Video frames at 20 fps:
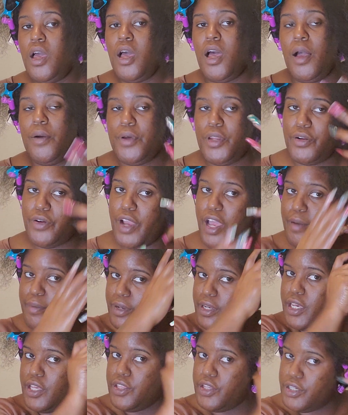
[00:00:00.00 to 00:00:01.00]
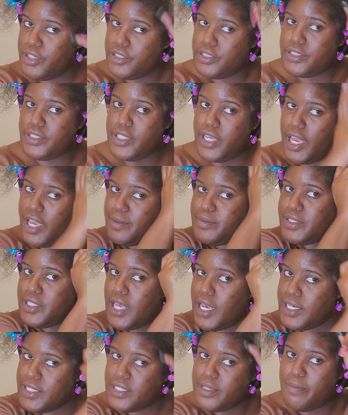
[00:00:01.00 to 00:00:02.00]
I'm gonna grab another dime
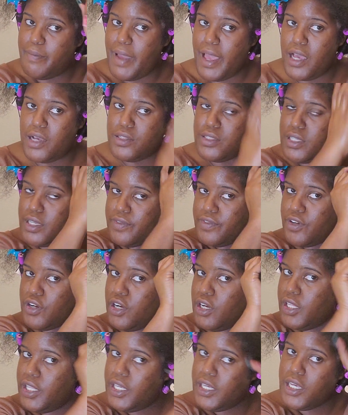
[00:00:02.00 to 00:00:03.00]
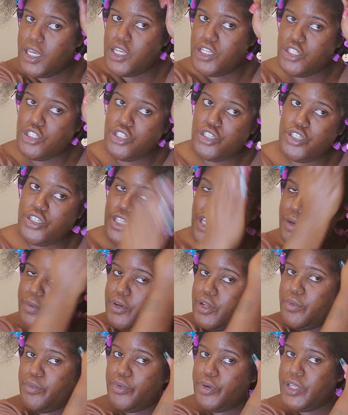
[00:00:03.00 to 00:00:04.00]
size amount of curling custard. I'm
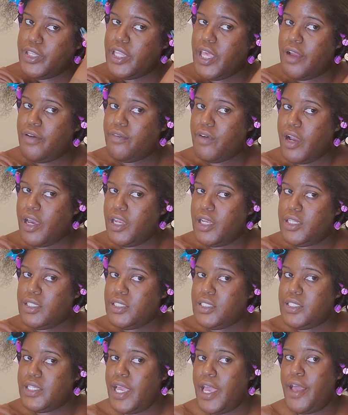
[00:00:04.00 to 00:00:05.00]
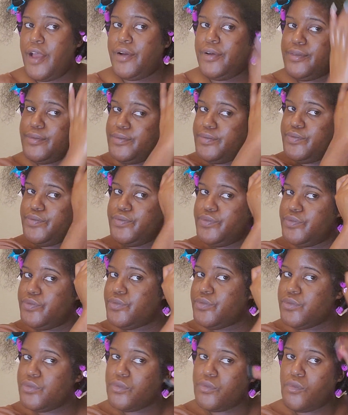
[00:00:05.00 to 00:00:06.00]
gonna bring that right on down.
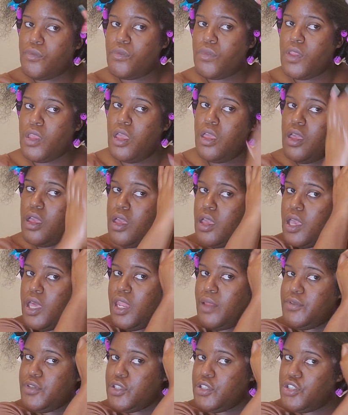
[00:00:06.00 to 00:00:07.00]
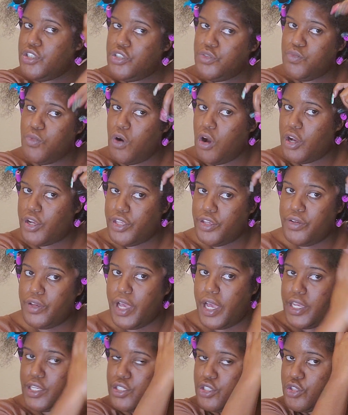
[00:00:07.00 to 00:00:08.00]
I'm just gonna walk you
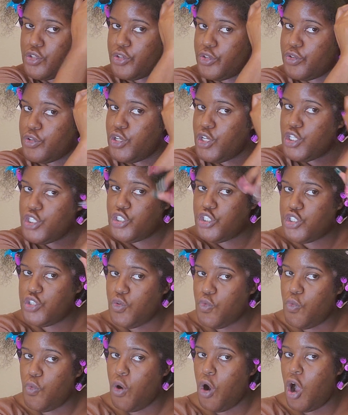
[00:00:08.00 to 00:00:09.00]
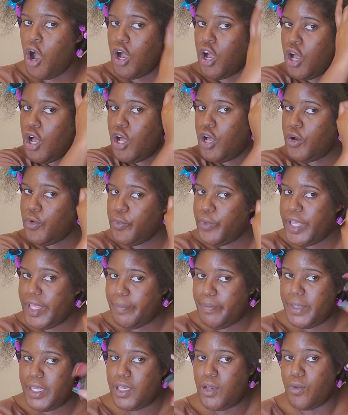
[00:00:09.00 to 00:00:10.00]
guys through. Walk on with
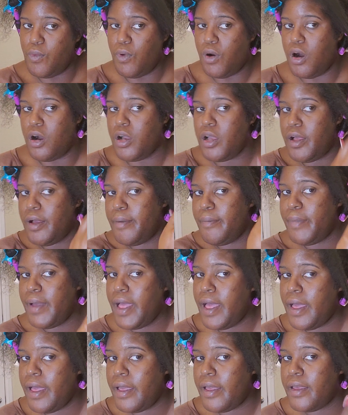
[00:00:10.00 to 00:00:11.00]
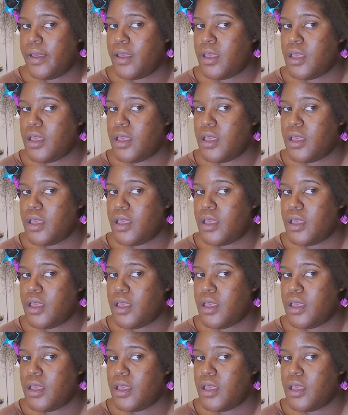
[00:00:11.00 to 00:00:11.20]
me. Walk on by.